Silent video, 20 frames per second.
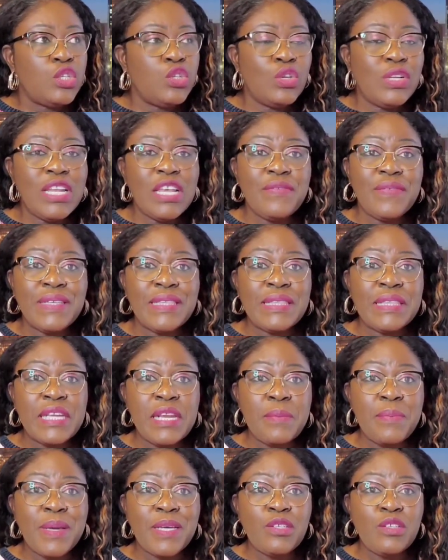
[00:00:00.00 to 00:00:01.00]
You live in
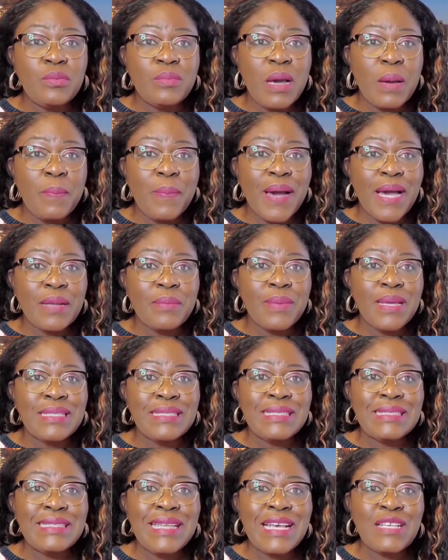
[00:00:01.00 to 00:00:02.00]
3-bedroom
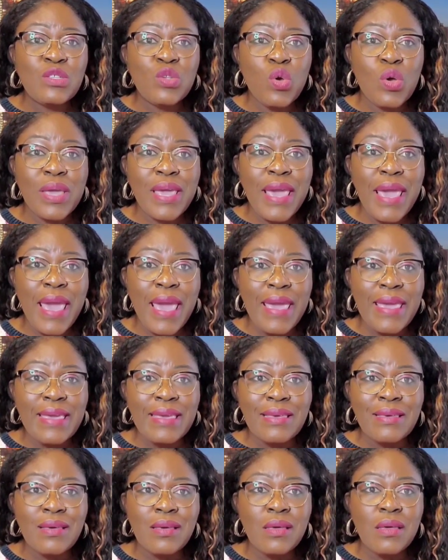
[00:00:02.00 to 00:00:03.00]
apartment, that's
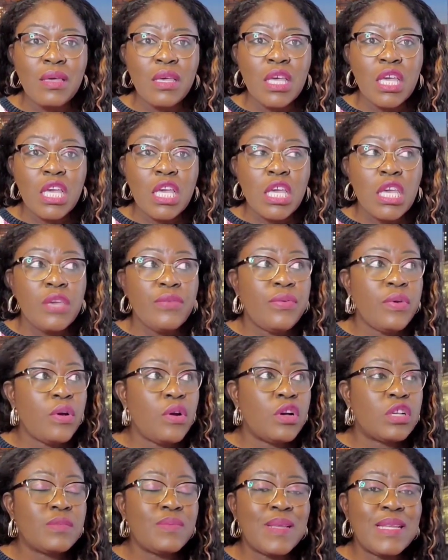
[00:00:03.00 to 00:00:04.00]
okay. If
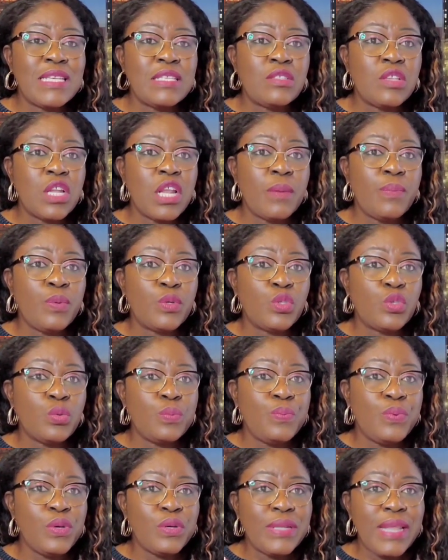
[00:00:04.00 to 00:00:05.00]
your husband is not able
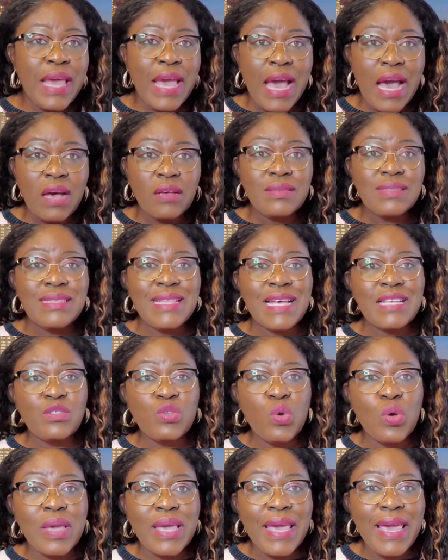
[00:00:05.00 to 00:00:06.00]
to build a house,
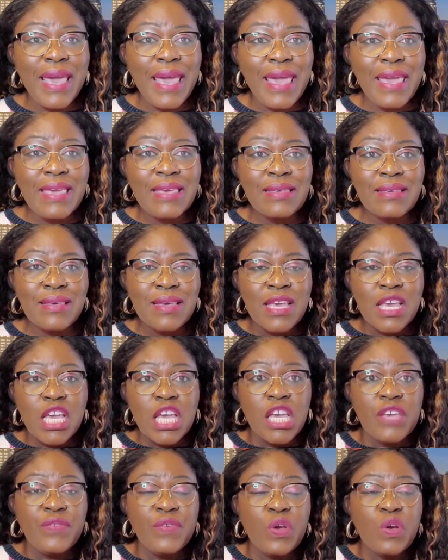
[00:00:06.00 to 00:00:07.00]
that's okay.
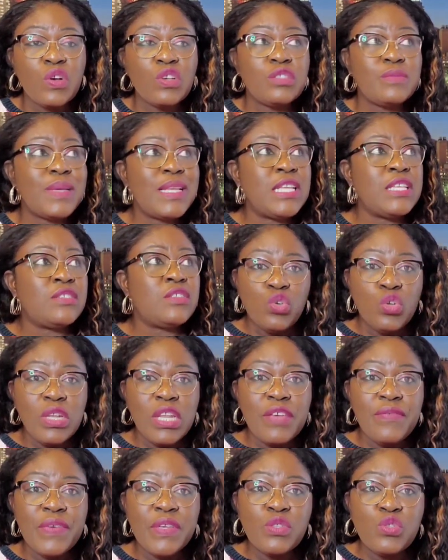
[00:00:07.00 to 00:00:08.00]
If your husband, you
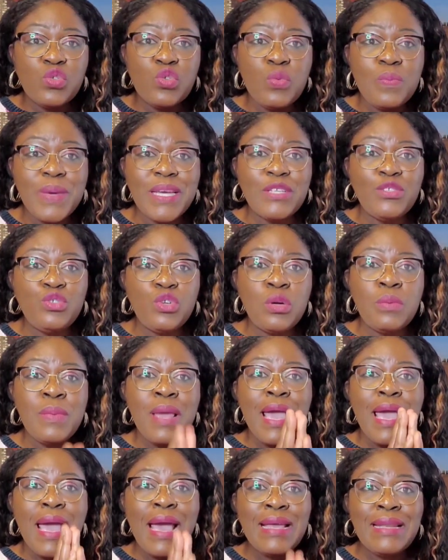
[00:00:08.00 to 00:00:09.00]
live in 2-bedroom
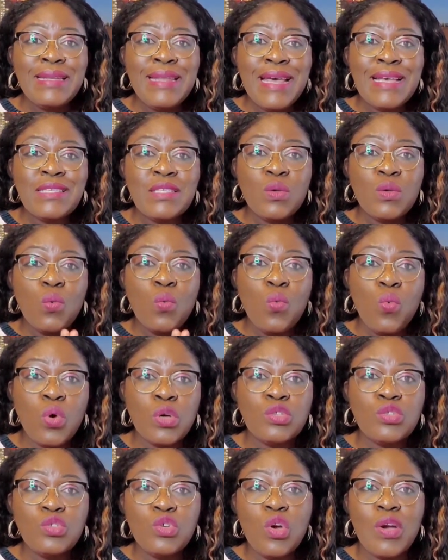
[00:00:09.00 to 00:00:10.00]
and that's
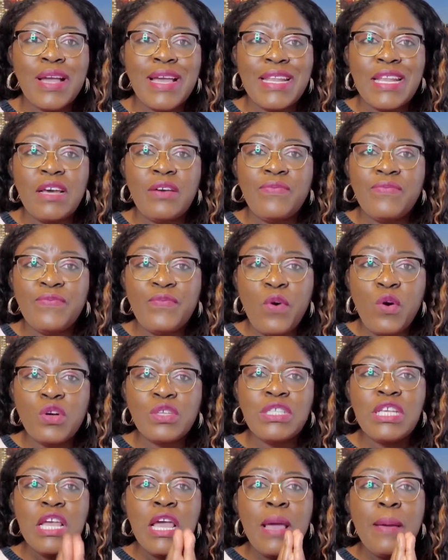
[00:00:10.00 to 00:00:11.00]
what you can
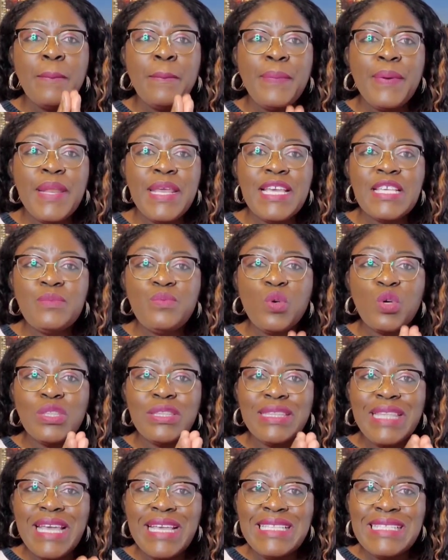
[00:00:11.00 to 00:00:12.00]
afford, please be
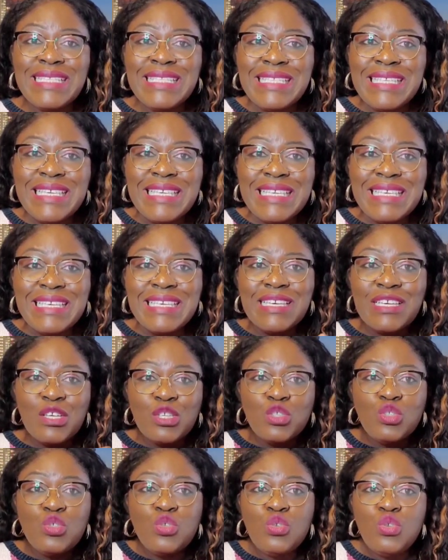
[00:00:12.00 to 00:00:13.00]
authentic
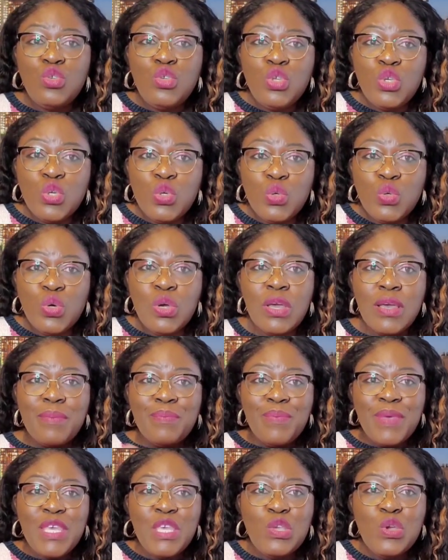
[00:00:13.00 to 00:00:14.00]
to you.
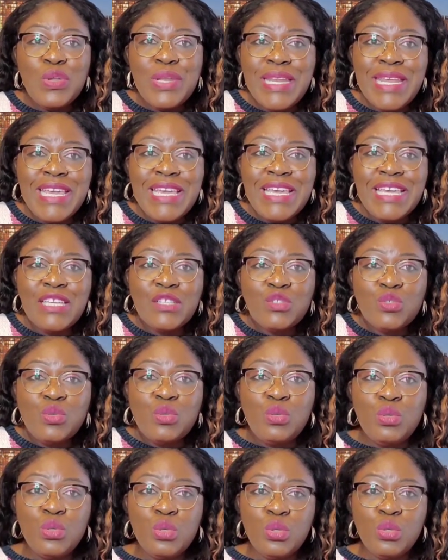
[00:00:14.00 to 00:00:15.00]
Be unique
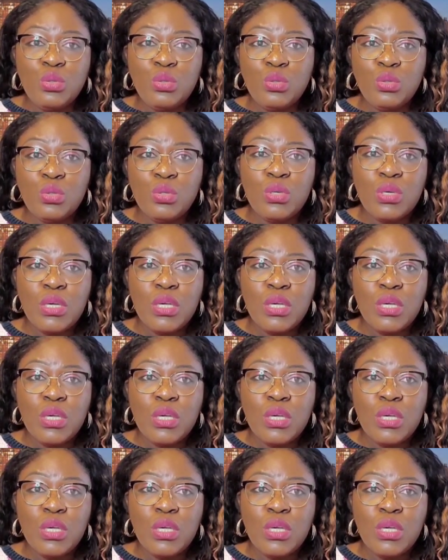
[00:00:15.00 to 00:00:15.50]
to you.